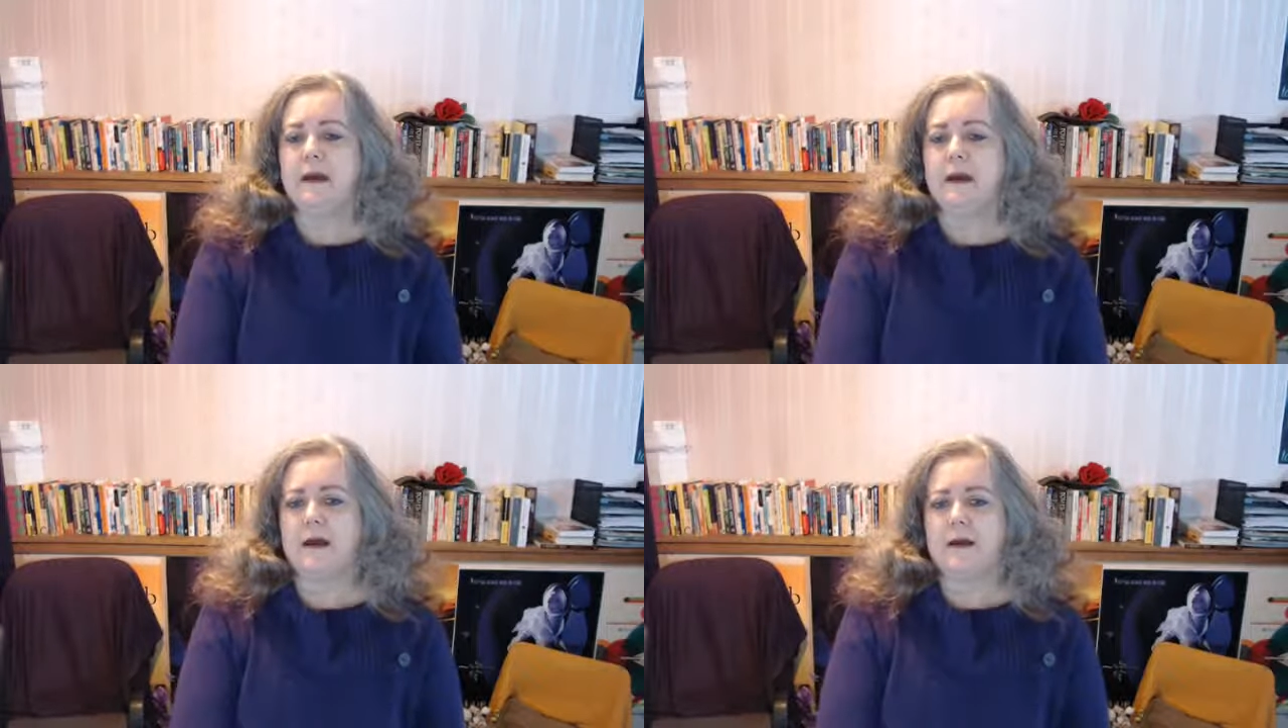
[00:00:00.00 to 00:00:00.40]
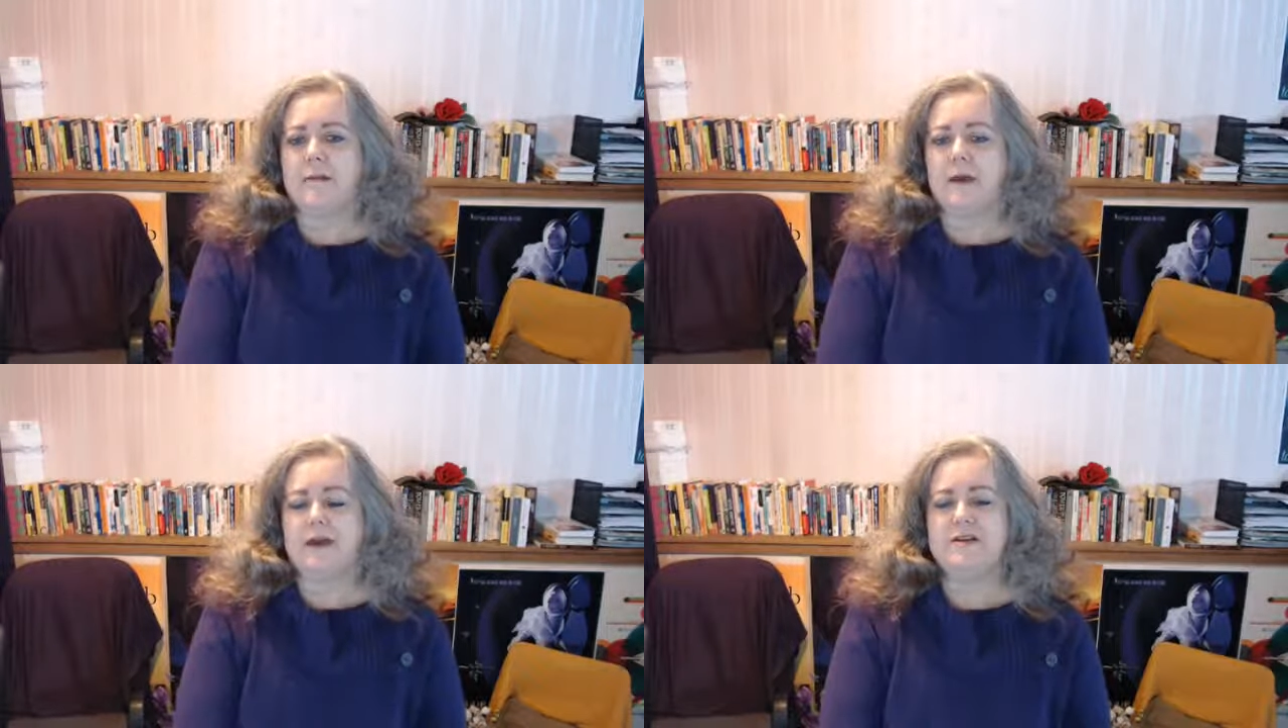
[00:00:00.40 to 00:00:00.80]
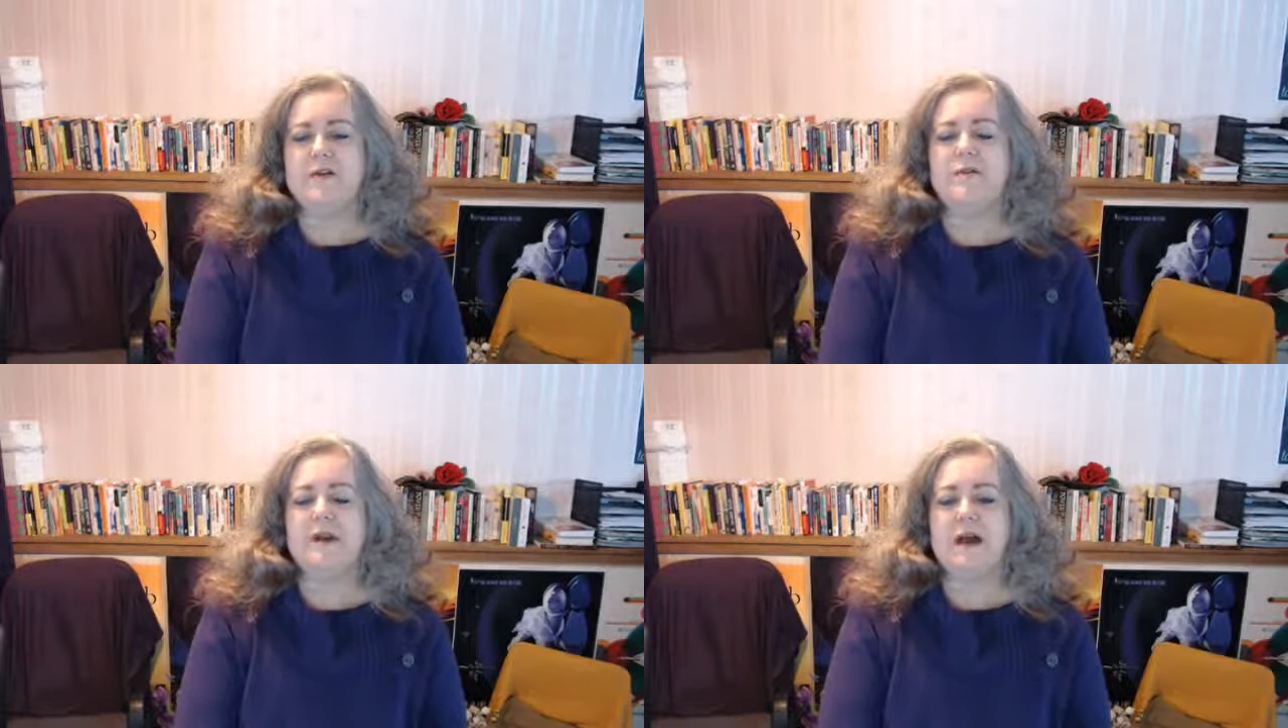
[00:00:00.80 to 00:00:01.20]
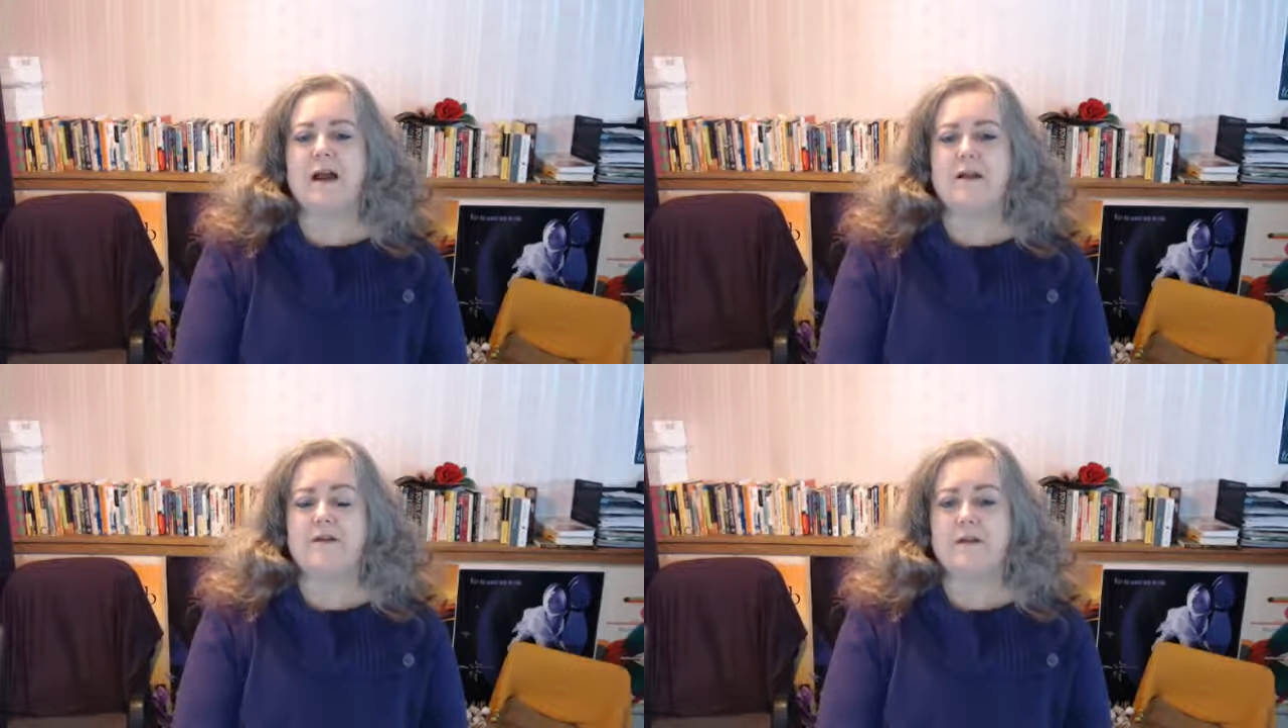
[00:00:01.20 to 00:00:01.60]

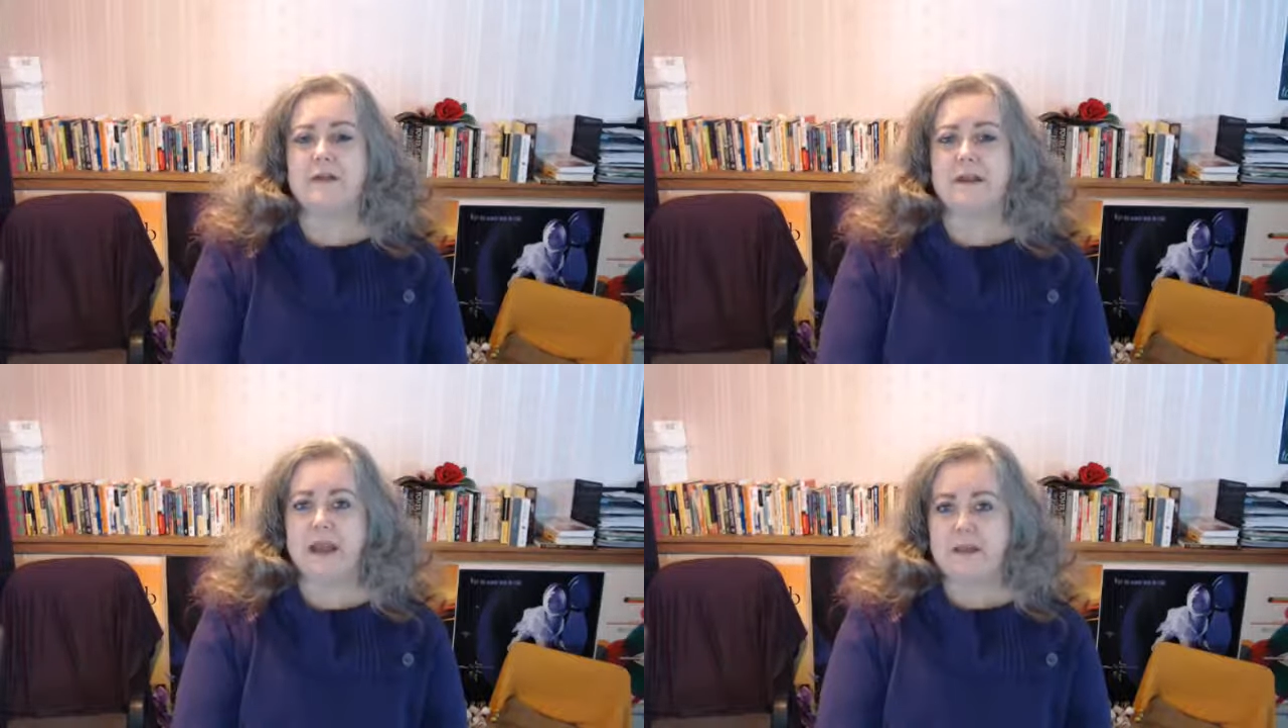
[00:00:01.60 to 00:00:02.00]
rely on the